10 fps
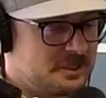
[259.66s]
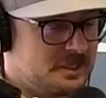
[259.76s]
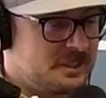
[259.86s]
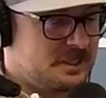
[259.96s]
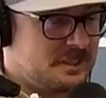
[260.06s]

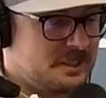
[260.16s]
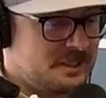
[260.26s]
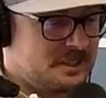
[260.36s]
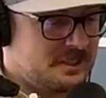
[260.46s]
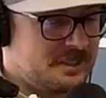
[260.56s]

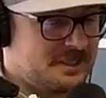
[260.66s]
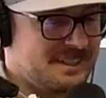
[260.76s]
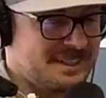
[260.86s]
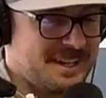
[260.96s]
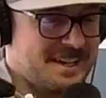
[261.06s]
Under
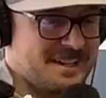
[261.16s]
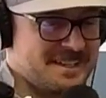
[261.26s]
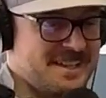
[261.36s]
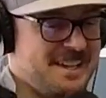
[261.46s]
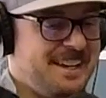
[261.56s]
the under yeah.
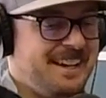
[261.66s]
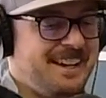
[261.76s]
was ruined.